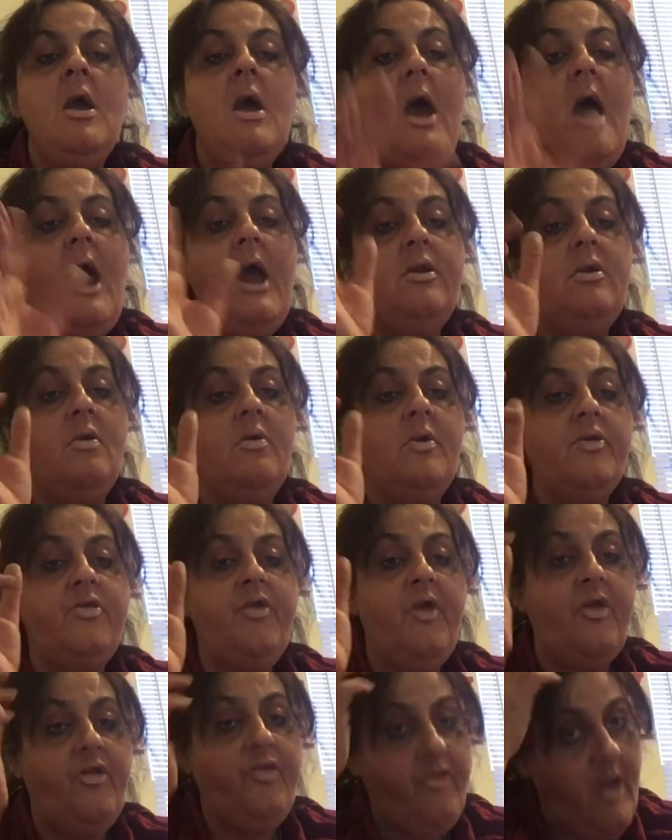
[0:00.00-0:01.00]
I know it
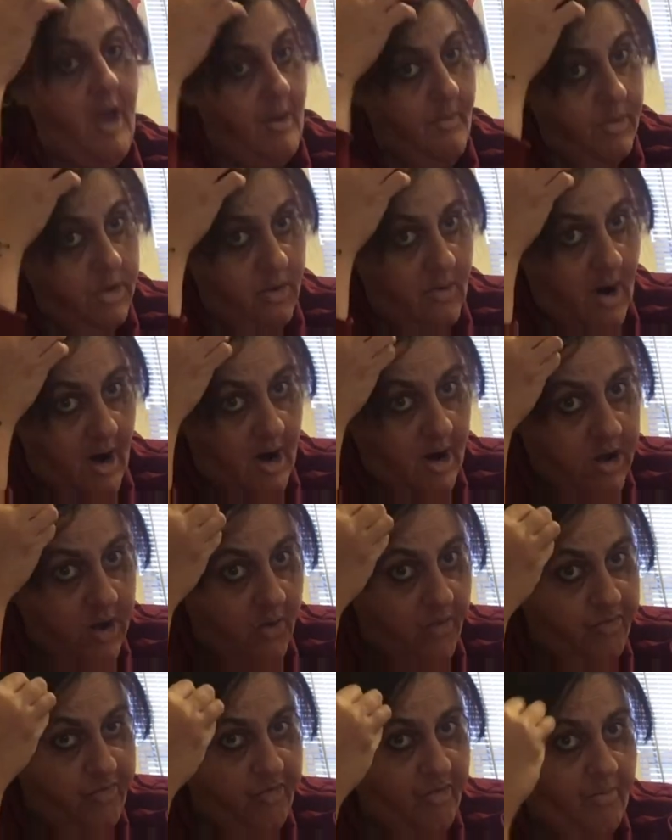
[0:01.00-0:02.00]
takes time when you are a
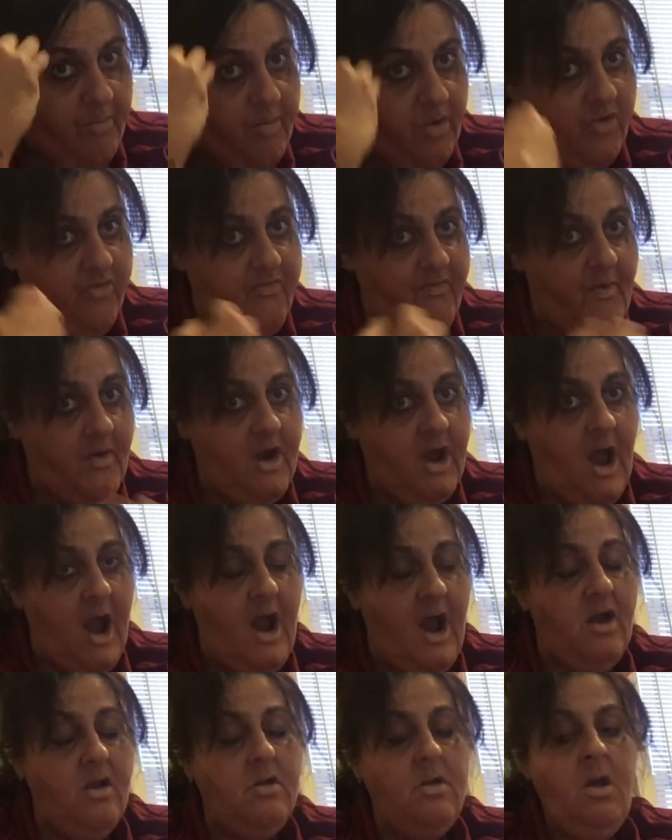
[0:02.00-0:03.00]
YouTuber. It's very
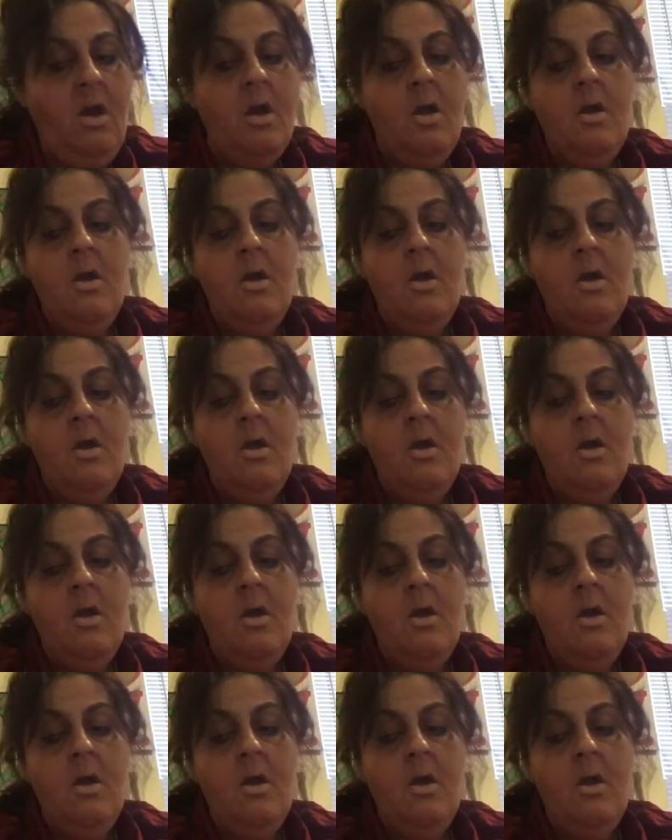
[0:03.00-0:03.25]
hard.